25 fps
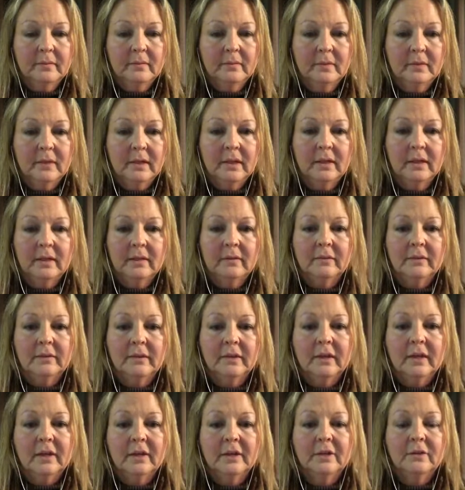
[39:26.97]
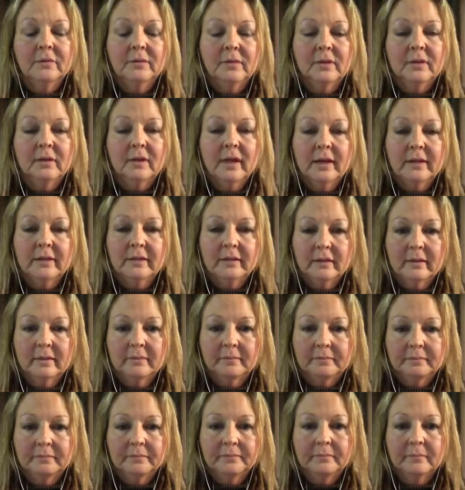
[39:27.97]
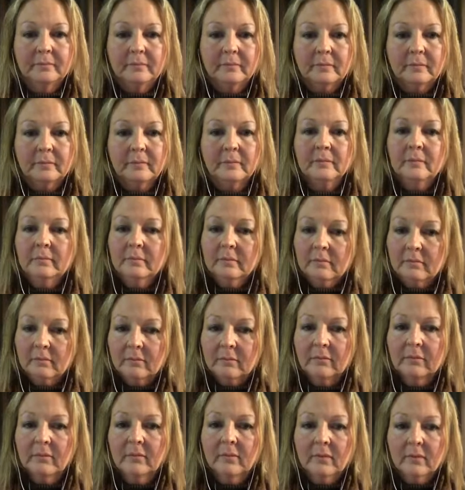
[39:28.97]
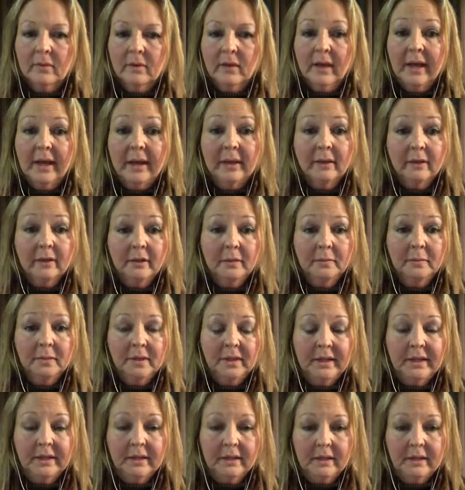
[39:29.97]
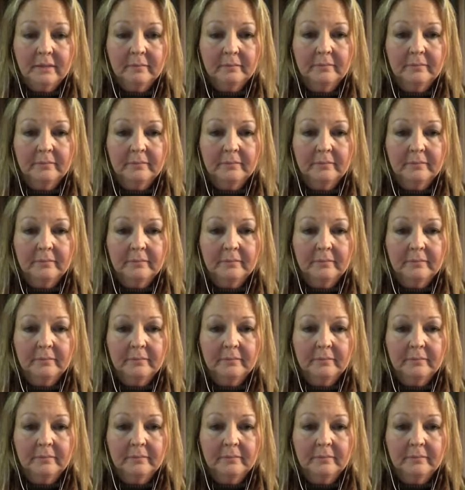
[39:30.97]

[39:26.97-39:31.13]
And I will tell you with gossip and complaining,